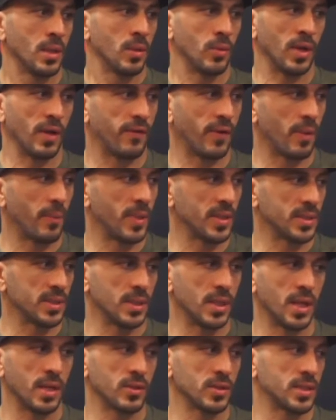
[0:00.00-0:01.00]
When I fought
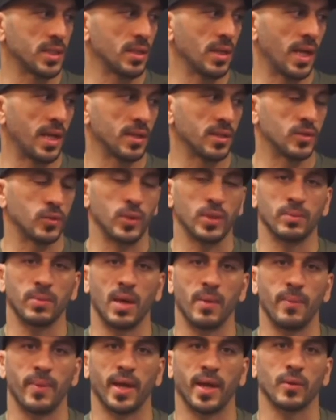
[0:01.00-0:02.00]
Benson Henderson, I tweaked
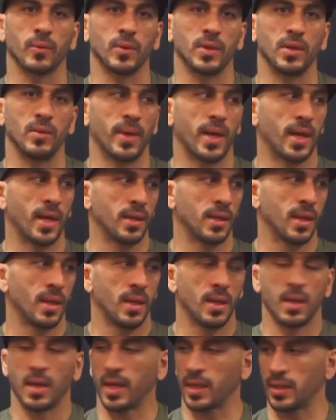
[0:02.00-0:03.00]
my back really bad.
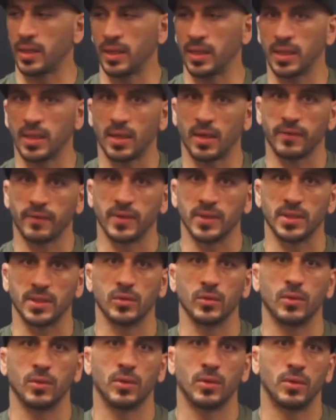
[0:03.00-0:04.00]
I couldn't get off the
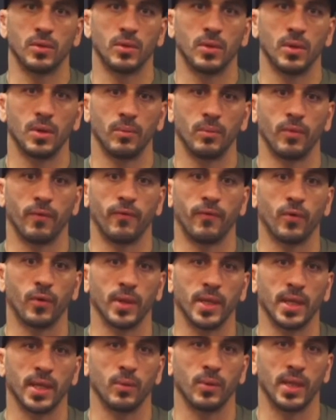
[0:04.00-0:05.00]
stool
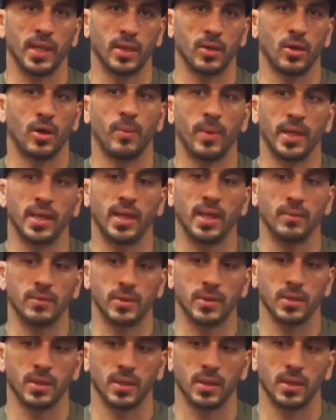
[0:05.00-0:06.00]
when they called my name
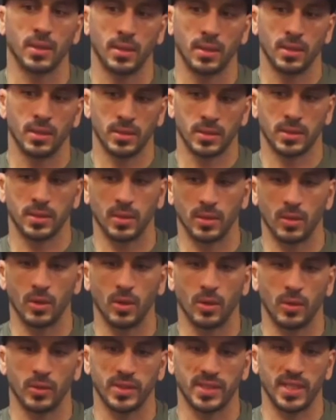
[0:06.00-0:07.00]
to
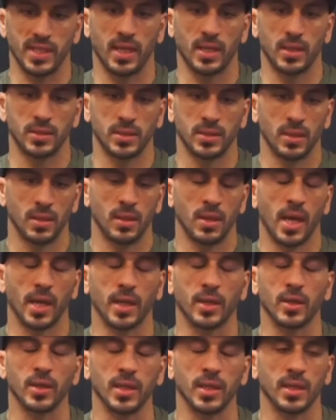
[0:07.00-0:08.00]
go stage.
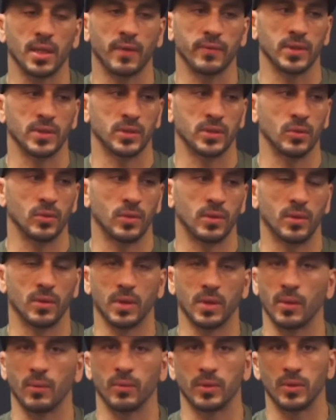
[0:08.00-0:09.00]
I couldn't get off the stool. They
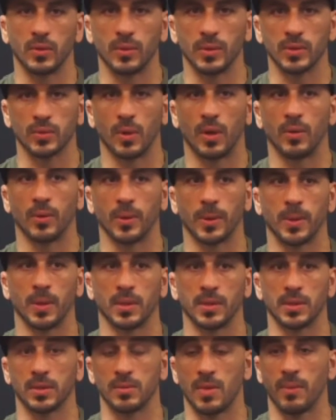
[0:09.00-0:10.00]
were like, "Dude, what's wrong with you?"
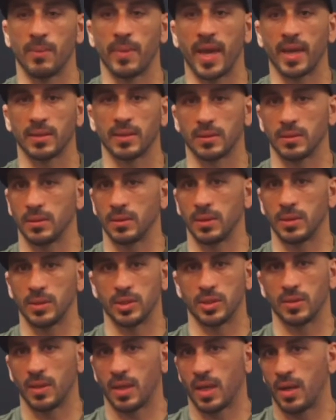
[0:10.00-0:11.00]
I was like, "My back's
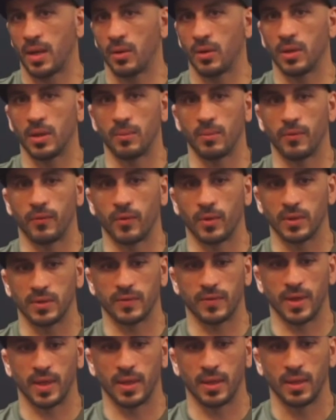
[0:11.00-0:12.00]
just," I heard it before
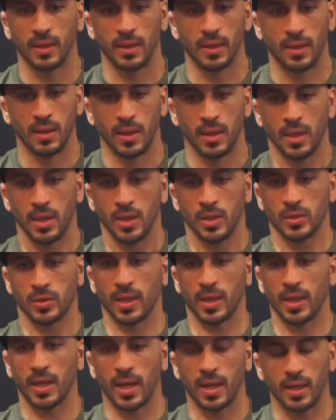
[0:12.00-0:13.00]
this fight. So
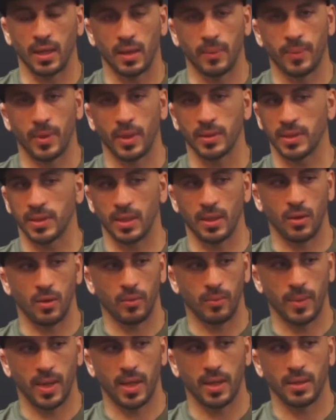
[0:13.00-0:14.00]
I got up. I was like an
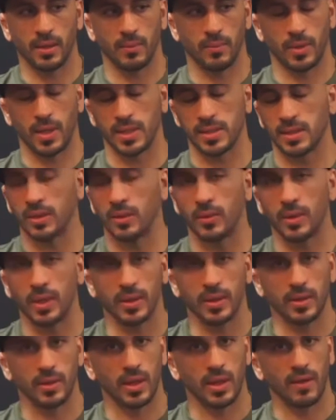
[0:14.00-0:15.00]
old man, but I still went
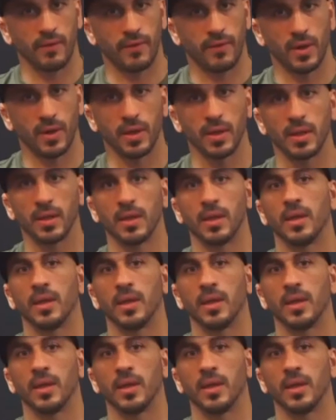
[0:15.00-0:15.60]
out there and I fought.